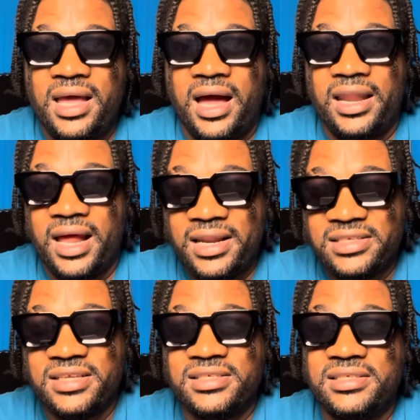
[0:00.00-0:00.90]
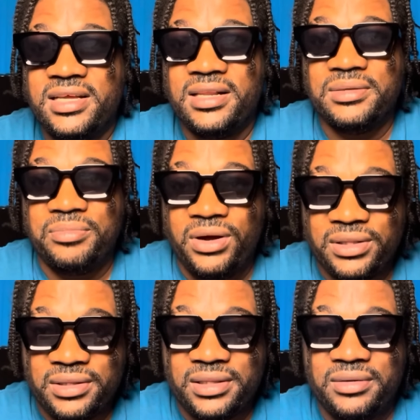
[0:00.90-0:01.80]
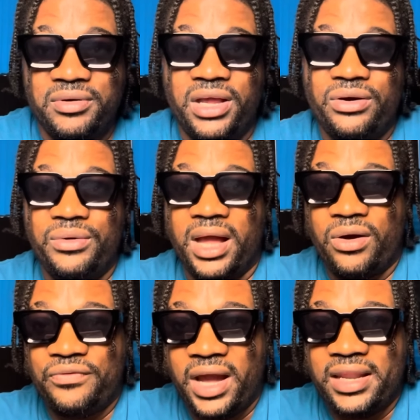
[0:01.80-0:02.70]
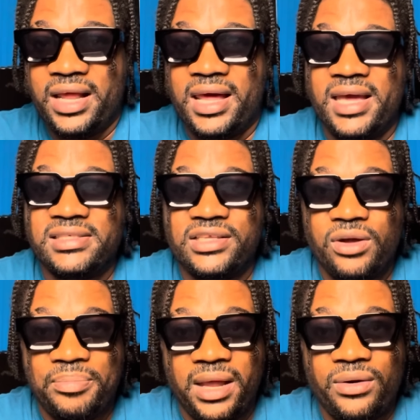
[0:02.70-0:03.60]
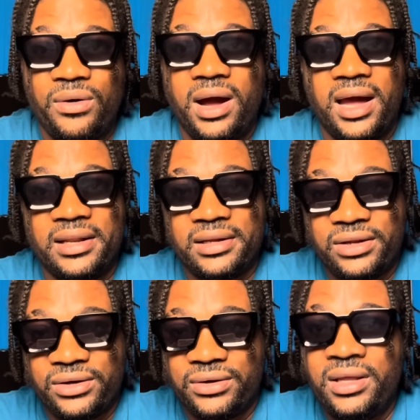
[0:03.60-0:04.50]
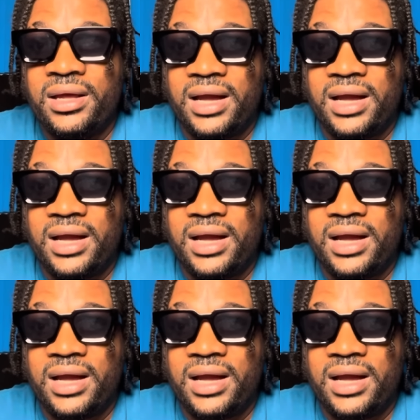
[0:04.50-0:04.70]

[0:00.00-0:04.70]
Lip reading: and a listen still. But you know, we are going to finalize it up, you know, and, you know,